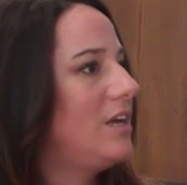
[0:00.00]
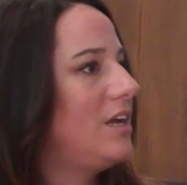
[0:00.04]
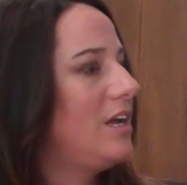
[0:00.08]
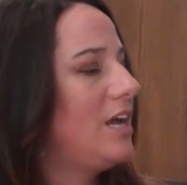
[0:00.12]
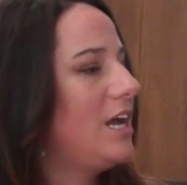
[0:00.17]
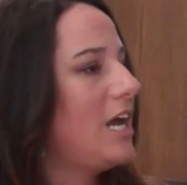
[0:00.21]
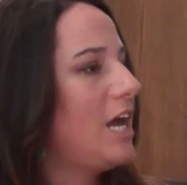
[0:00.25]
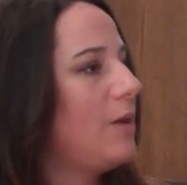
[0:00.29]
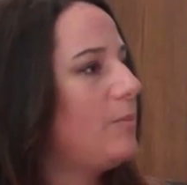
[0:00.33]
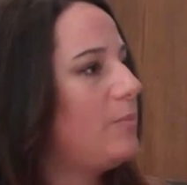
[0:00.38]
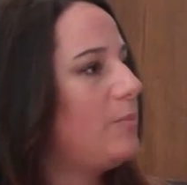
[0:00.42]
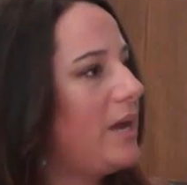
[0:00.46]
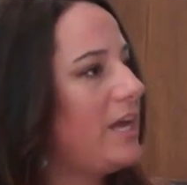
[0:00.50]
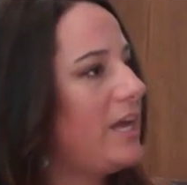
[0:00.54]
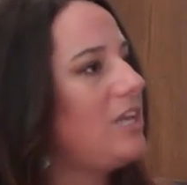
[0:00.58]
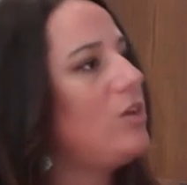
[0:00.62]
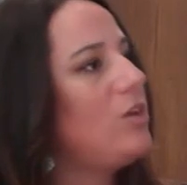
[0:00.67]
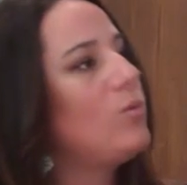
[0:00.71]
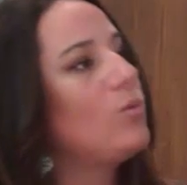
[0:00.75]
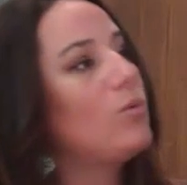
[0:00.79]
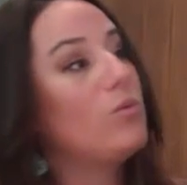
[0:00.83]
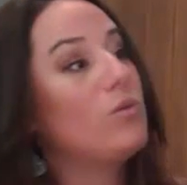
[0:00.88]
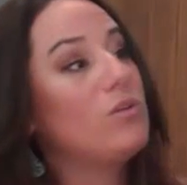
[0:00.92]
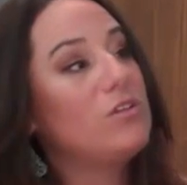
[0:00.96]
I bet
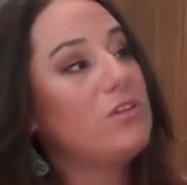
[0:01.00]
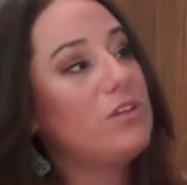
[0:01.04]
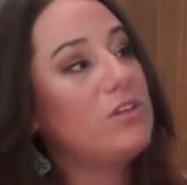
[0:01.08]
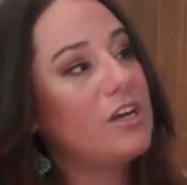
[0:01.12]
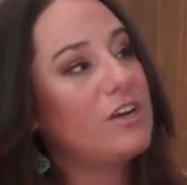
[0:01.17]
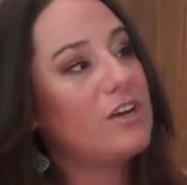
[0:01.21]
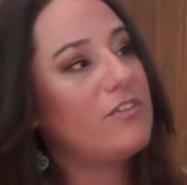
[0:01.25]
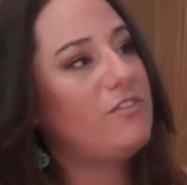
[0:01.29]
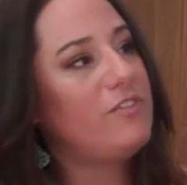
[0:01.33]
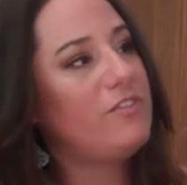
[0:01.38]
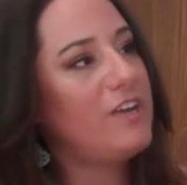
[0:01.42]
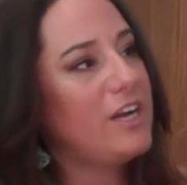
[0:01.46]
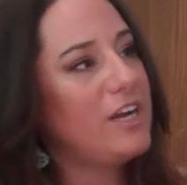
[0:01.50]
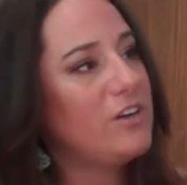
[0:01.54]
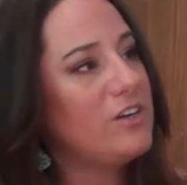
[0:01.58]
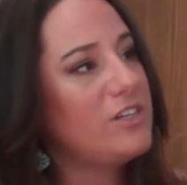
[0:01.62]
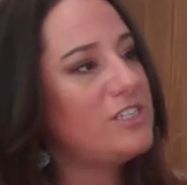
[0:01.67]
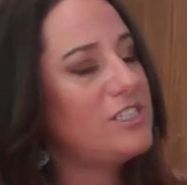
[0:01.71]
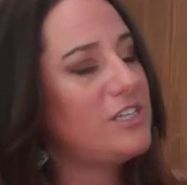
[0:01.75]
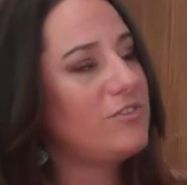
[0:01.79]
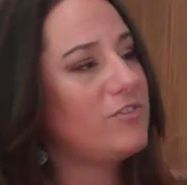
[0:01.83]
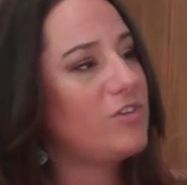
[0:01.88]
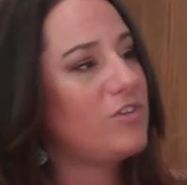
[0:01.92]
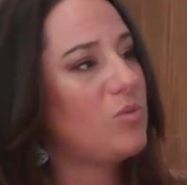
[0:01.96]
you it will look very
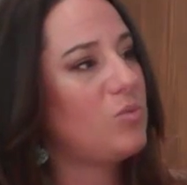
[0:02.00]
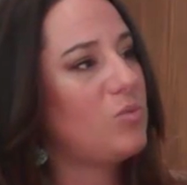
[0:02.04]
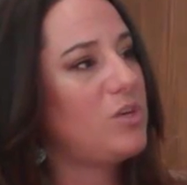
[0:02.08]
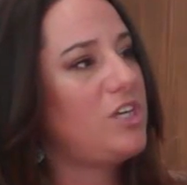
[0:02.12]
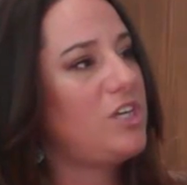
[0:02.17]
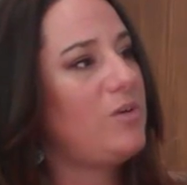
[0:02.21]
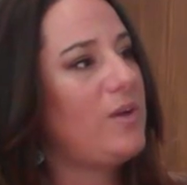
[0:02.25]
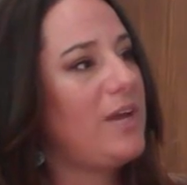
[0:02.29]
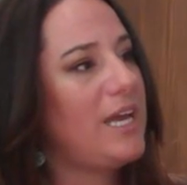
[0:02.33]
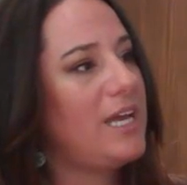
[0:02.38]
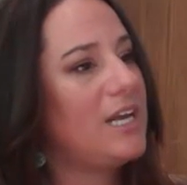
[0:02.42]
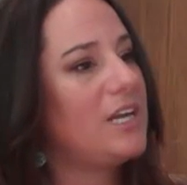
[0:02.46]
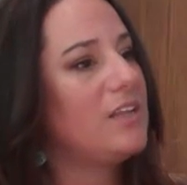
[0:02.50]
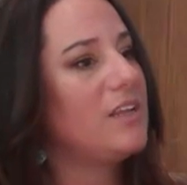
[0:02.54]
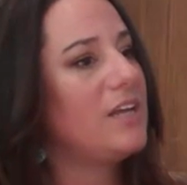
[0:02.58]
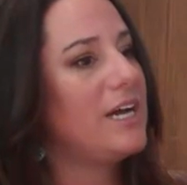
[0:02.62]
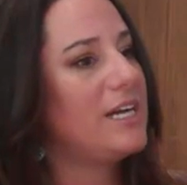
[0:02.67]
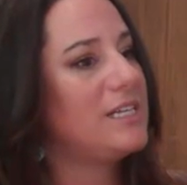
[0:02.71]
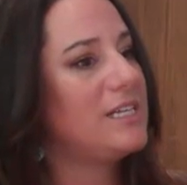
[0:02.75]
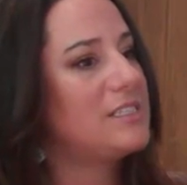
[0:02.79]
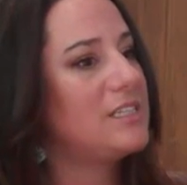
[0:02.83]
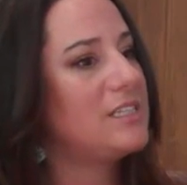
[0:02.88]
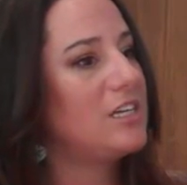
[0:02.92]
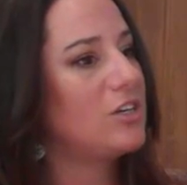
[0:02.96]
different when you
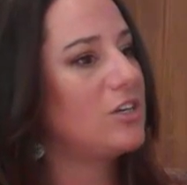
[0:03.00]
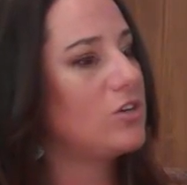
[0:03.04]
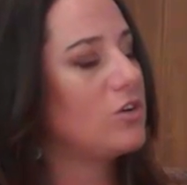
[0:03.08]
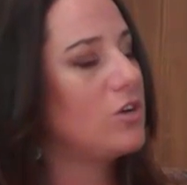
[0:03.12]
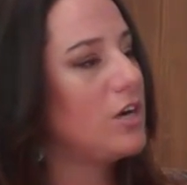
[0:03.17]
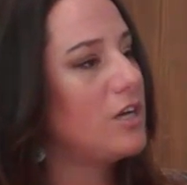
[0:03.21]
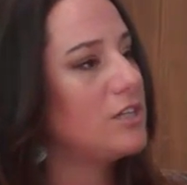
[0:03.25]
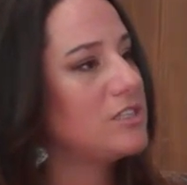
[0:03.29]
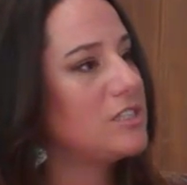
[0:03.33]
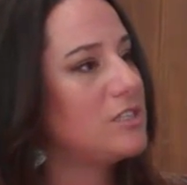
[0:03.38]
analyze it across the